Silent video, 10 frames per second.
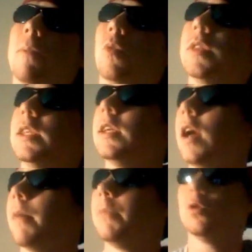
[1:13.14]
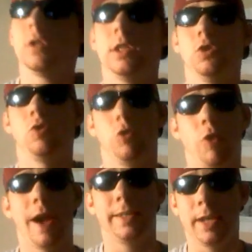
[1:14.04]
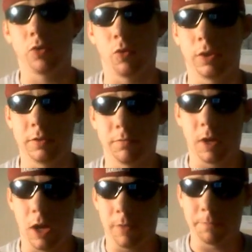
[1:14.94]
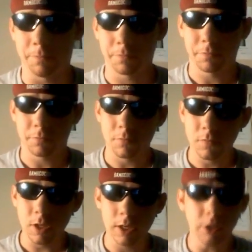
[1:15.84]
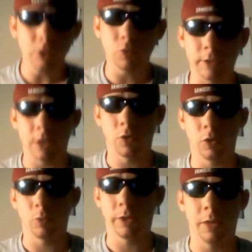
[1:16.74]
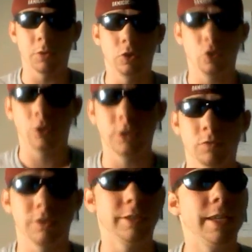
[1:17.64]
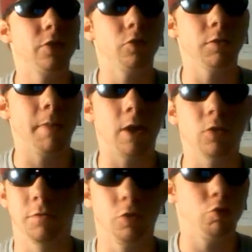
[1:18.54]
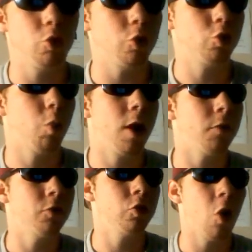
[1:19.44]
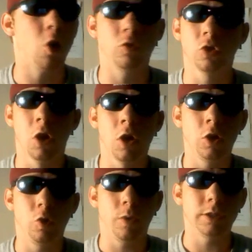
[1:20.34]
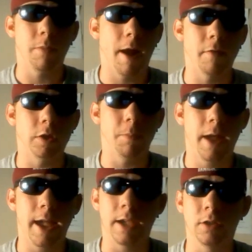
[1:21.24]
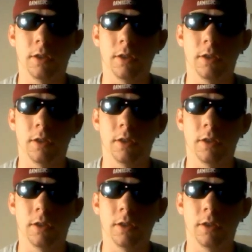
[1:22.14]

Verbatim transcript: when the uh, music industry cracked down on um, illegal downloading, where they were charging ridiculous amounts. If you took 12 songs, you ended up having to pay